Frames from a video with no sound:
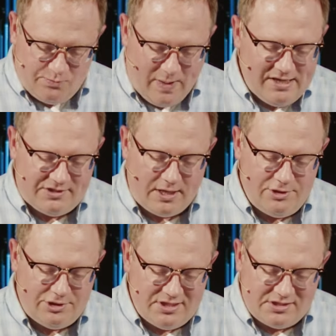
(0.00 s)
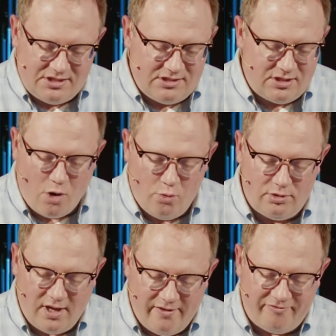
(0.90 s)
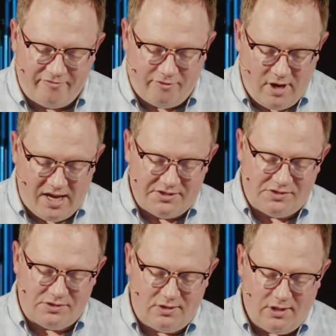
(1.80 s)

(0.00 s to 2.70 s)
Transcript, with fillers: based on Jesus' own love for us.